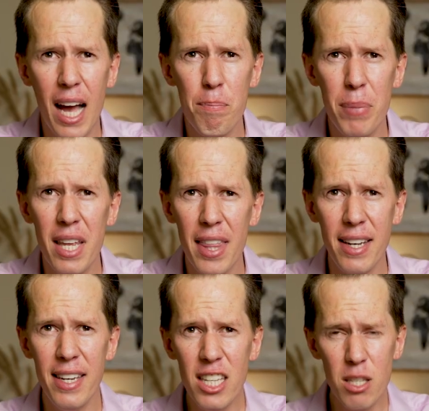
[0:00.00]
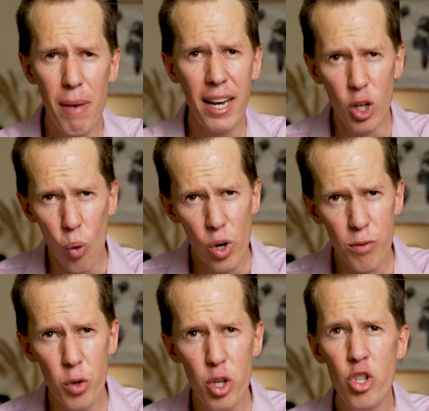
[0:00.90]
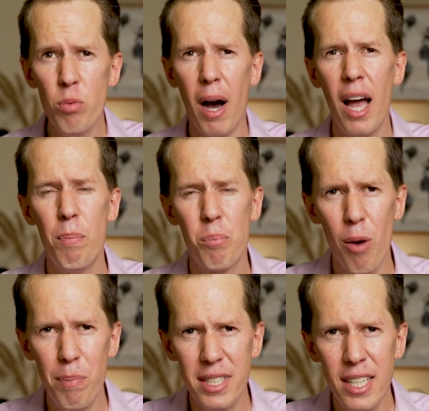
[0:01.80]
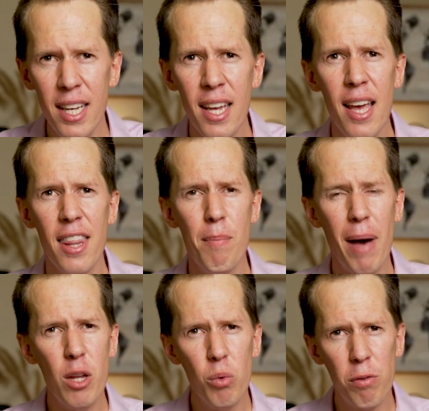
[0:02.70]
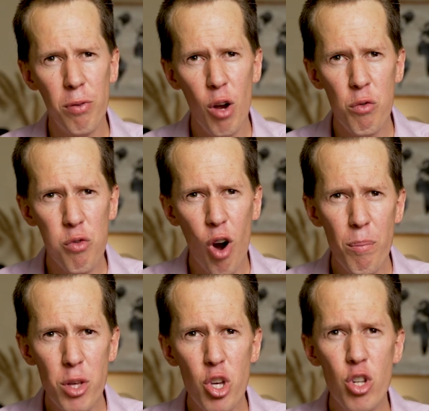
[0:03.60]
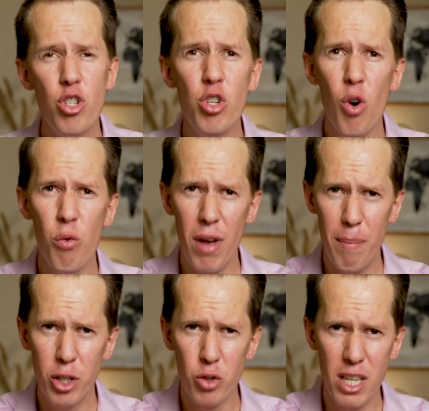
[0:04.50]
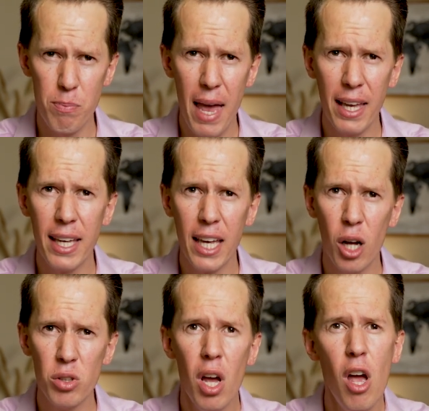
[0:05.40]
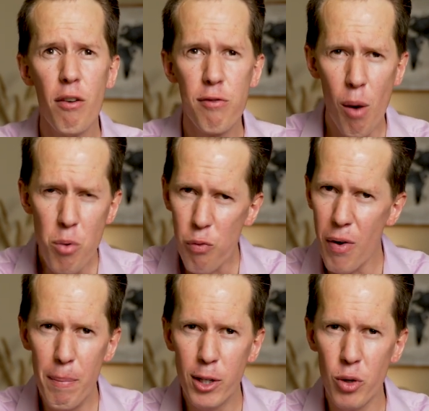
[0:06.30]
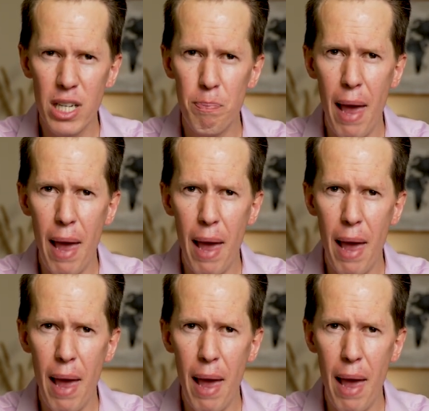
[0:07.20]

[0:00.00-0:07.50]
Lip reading: company that needs money in order for you to buy a property, the money will flow from you to your family trust bank account, from your family trust